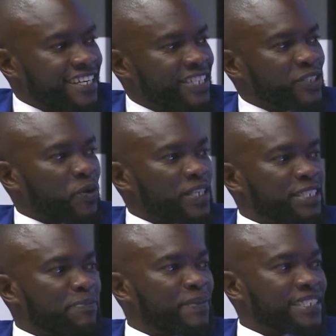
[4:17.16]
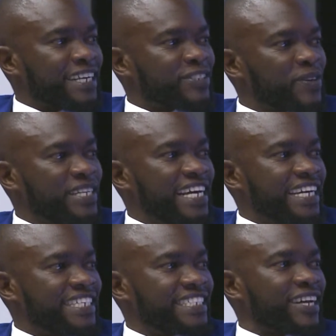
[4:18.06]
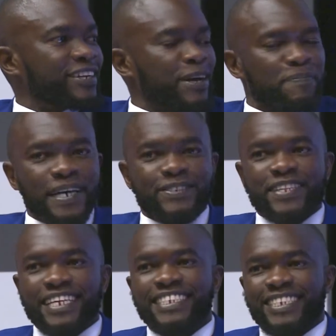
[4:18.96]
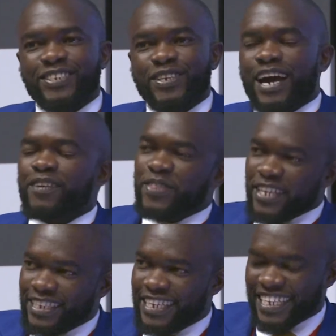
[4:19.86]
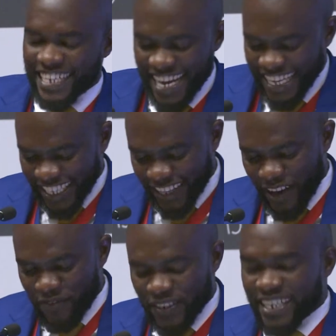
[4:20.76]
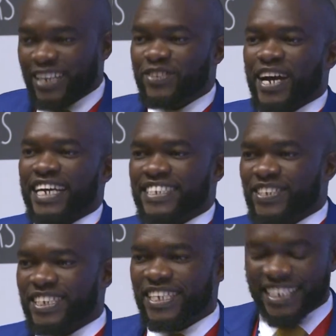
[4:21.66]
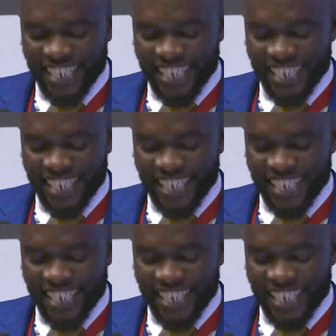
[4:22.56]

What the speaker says: His Worship, Mr. Soli, and his counterparts within the city, within the South Africa to associate,